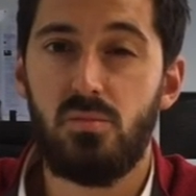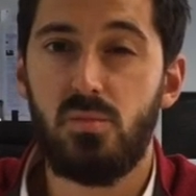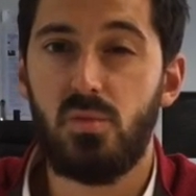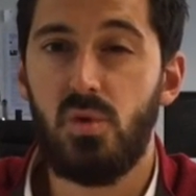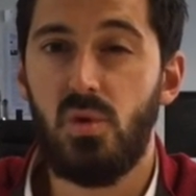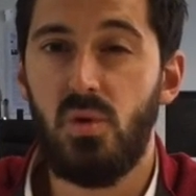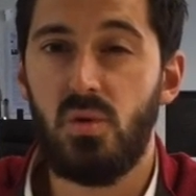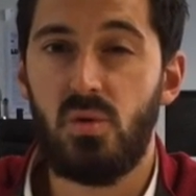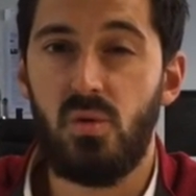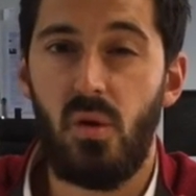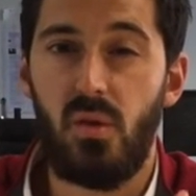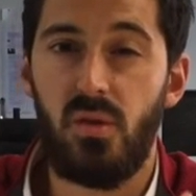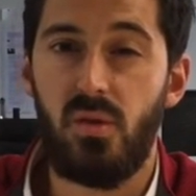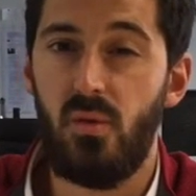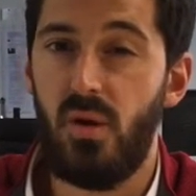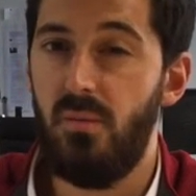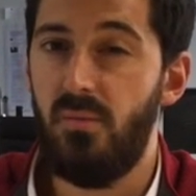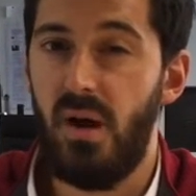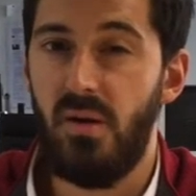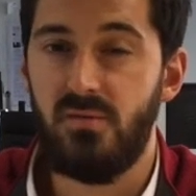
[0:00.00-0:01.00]
2 to
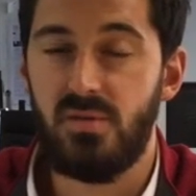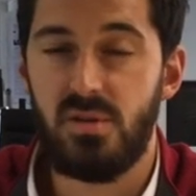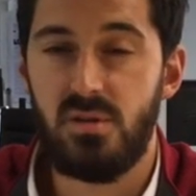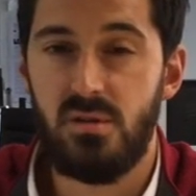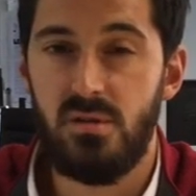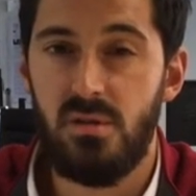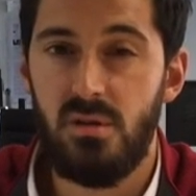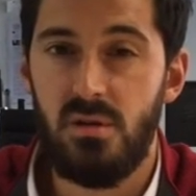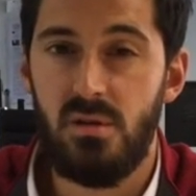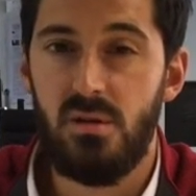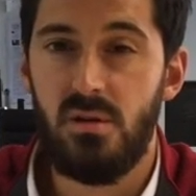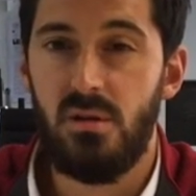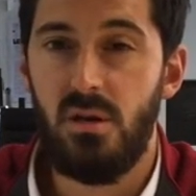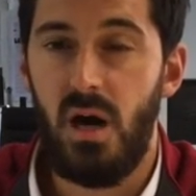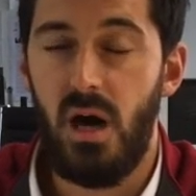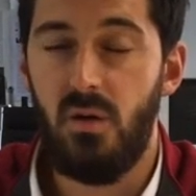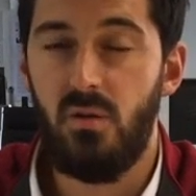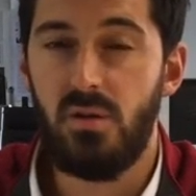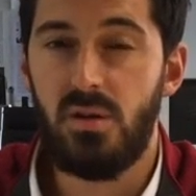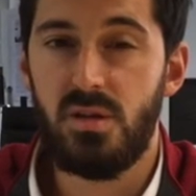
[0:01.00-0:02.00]
3 months.
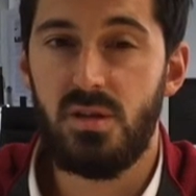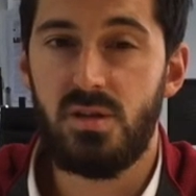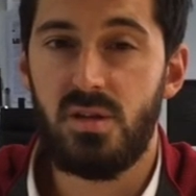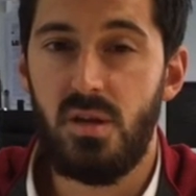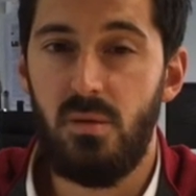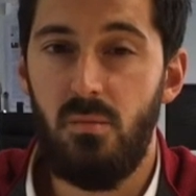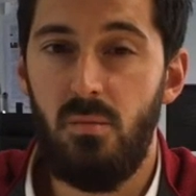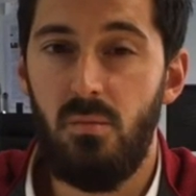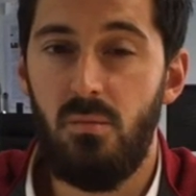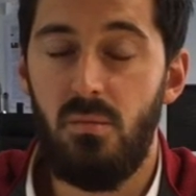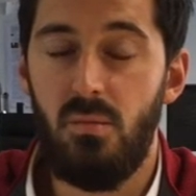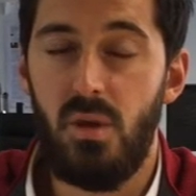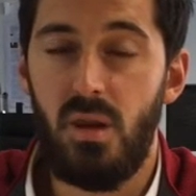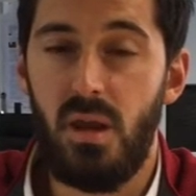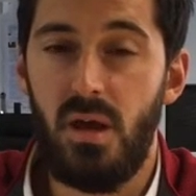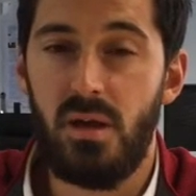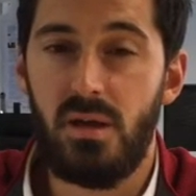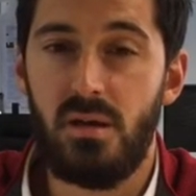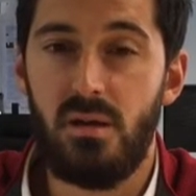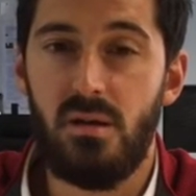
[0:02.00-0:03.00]
I wouldn't say
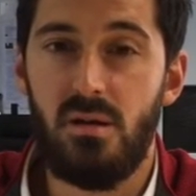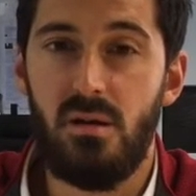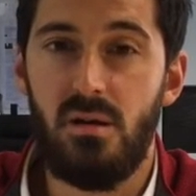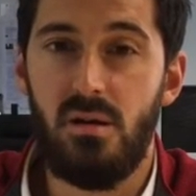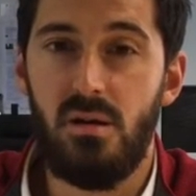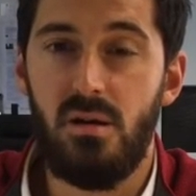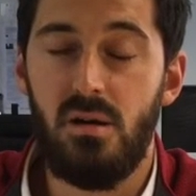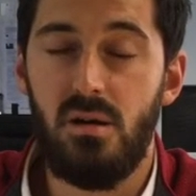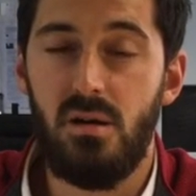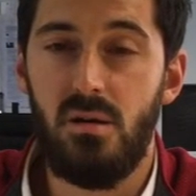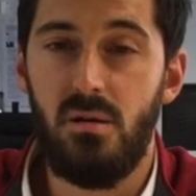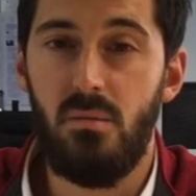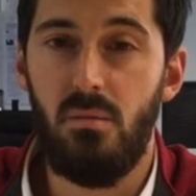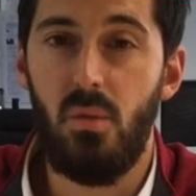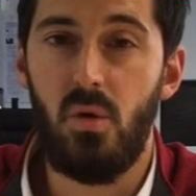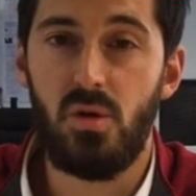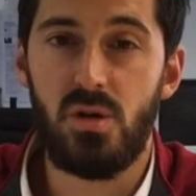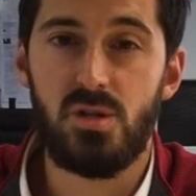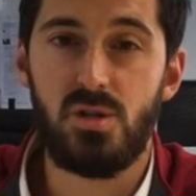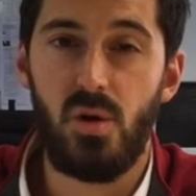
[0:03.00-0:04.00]

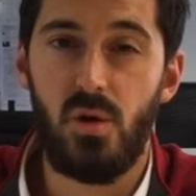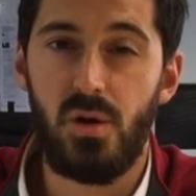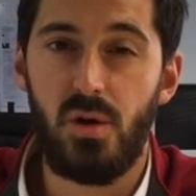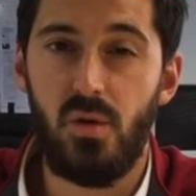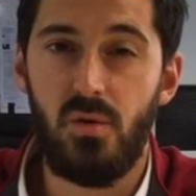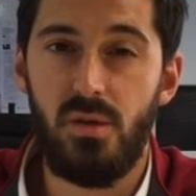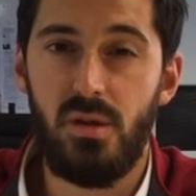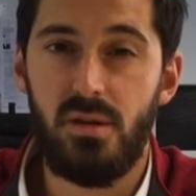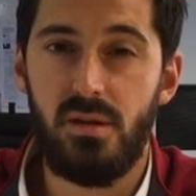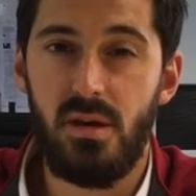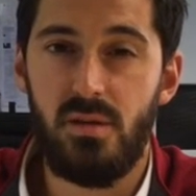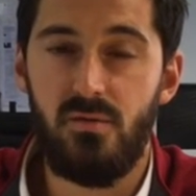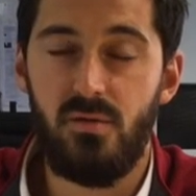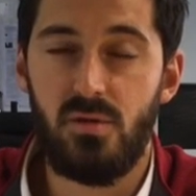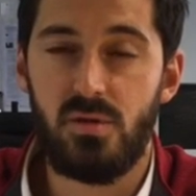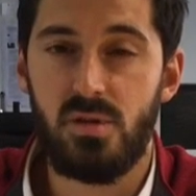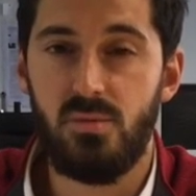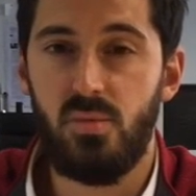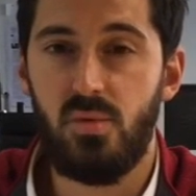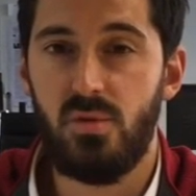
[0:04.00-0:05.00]
more historical than that,
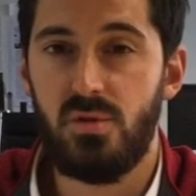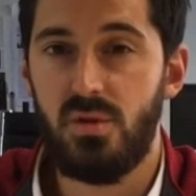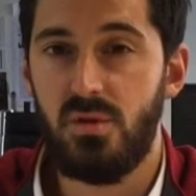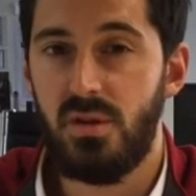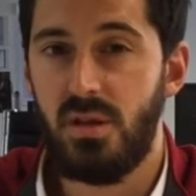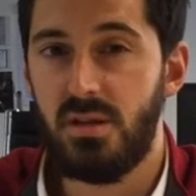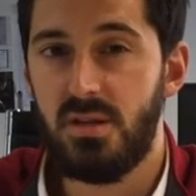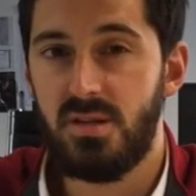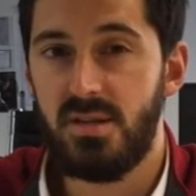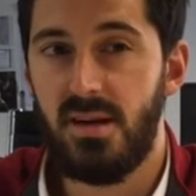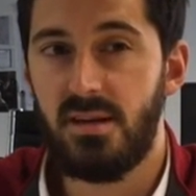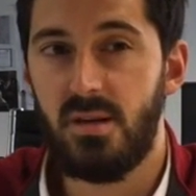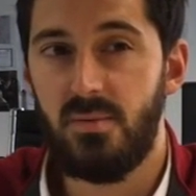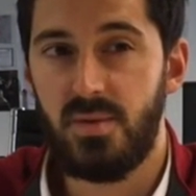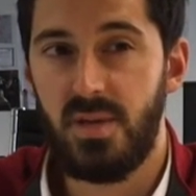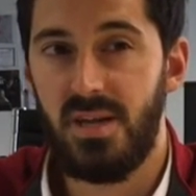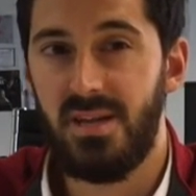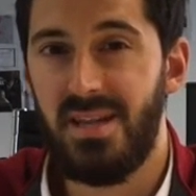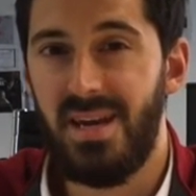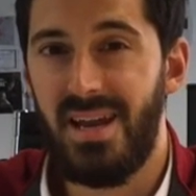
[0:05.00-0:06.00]
for the simple reason that
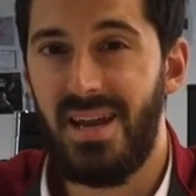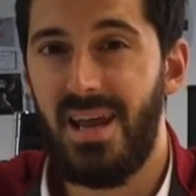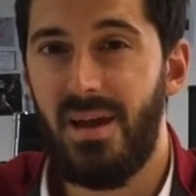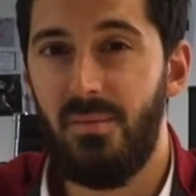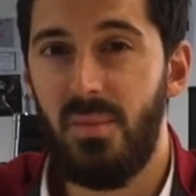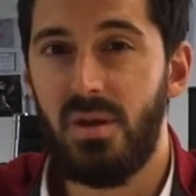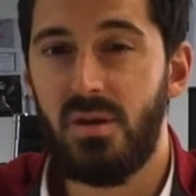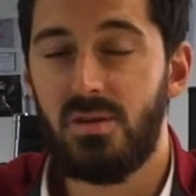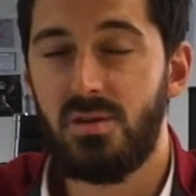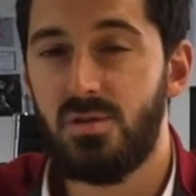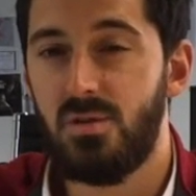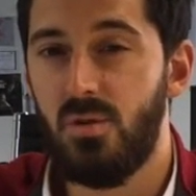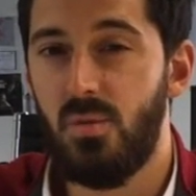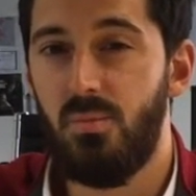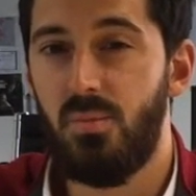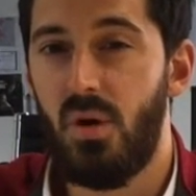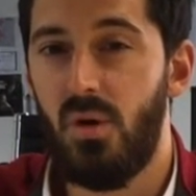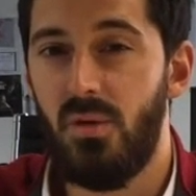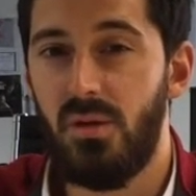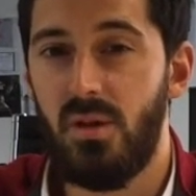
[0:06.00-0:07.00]
startups are dynamic. So
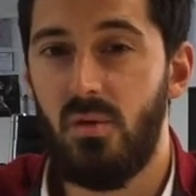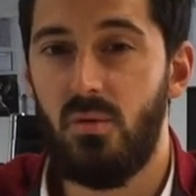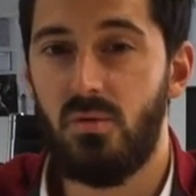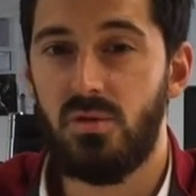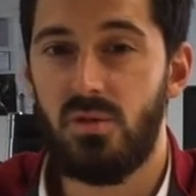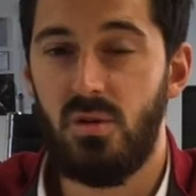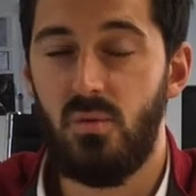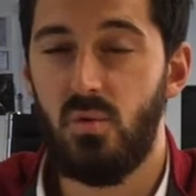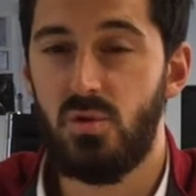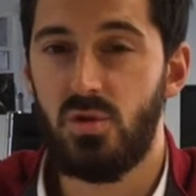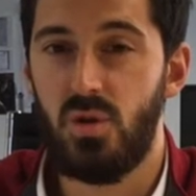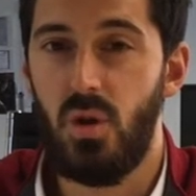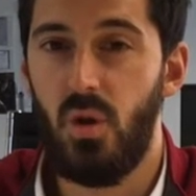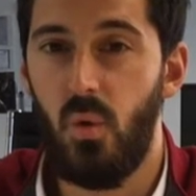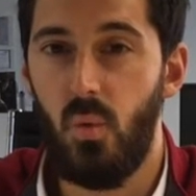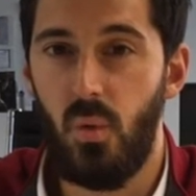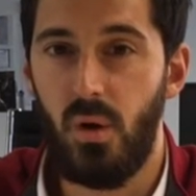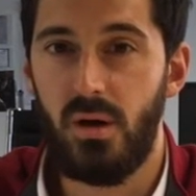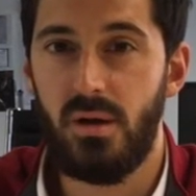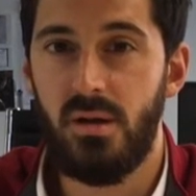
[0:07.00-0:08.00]
probably it was
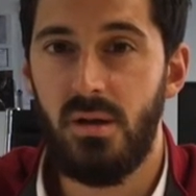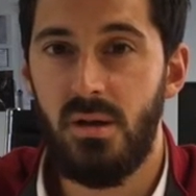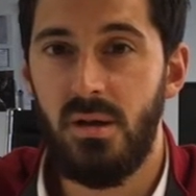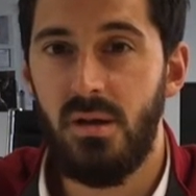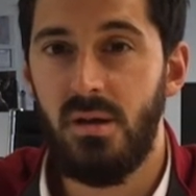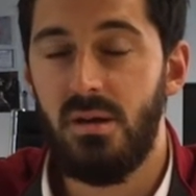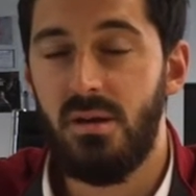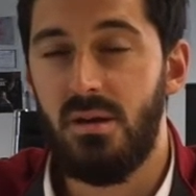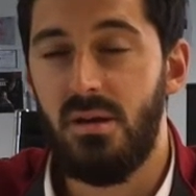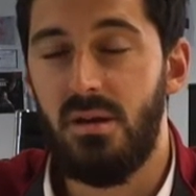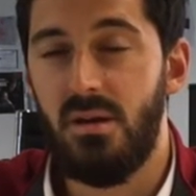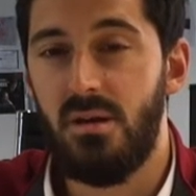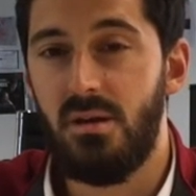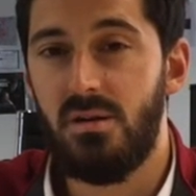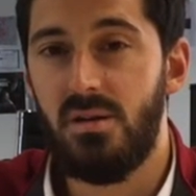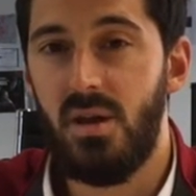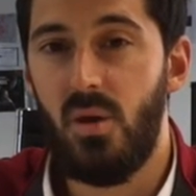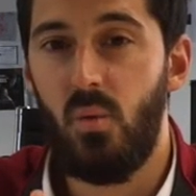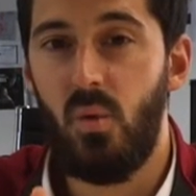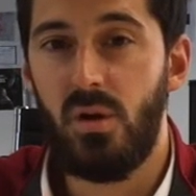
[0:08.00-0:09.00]
lower.
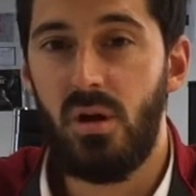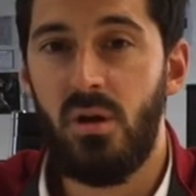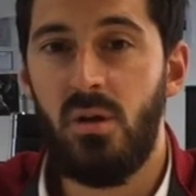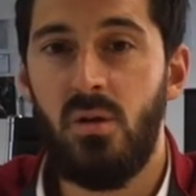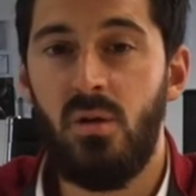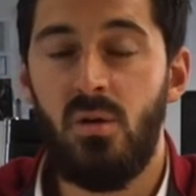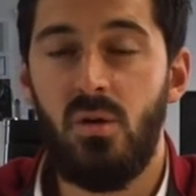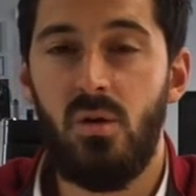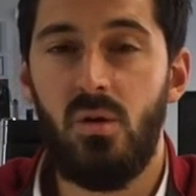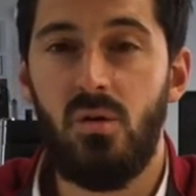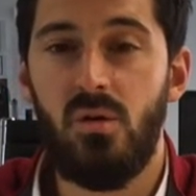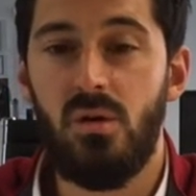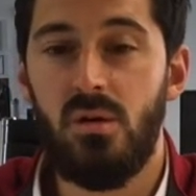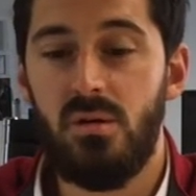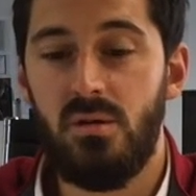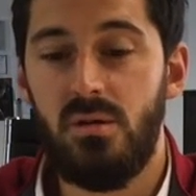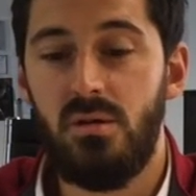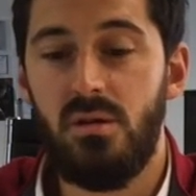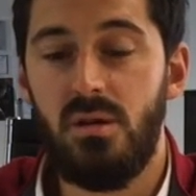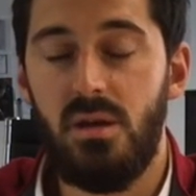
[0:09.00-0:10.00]
They want to know
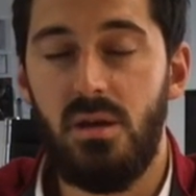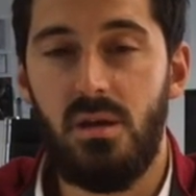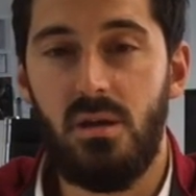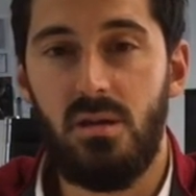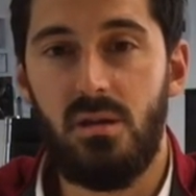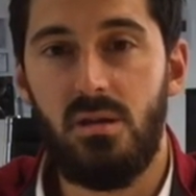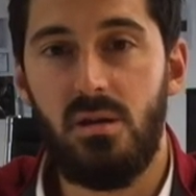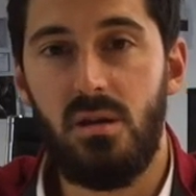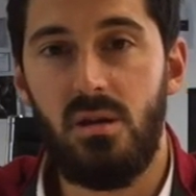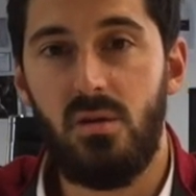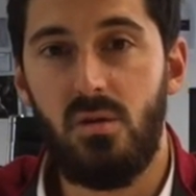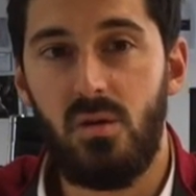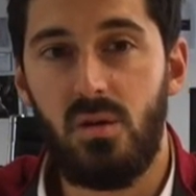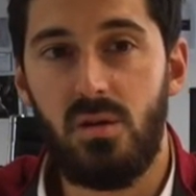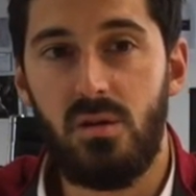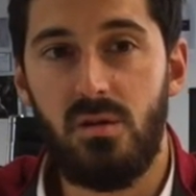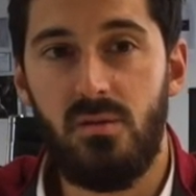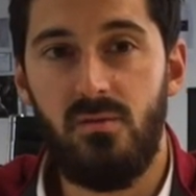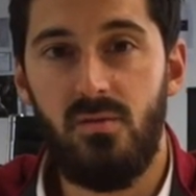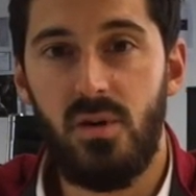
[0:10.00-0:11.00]

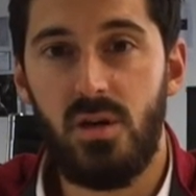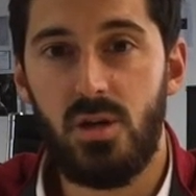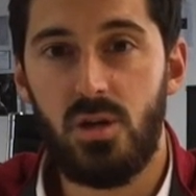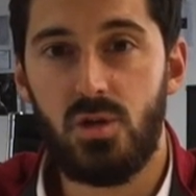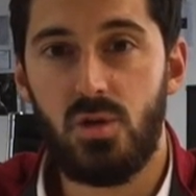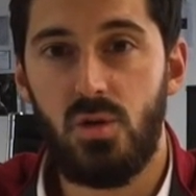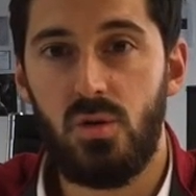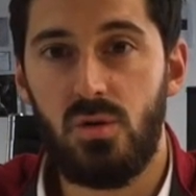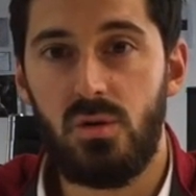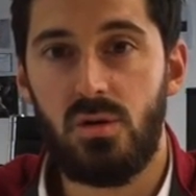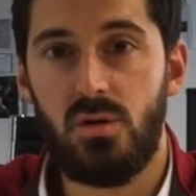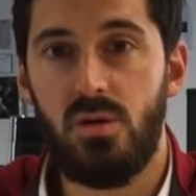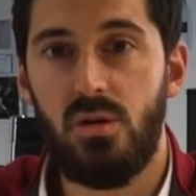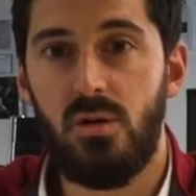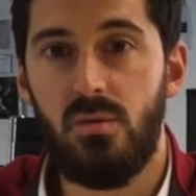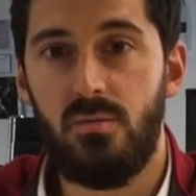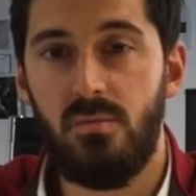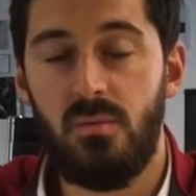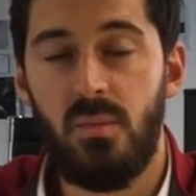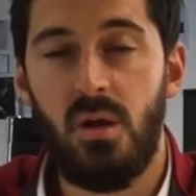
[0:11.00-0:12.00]
in the very short
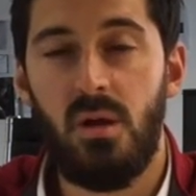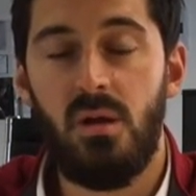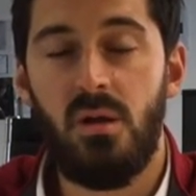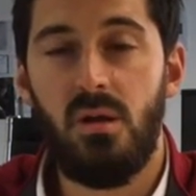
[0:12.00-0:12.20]
term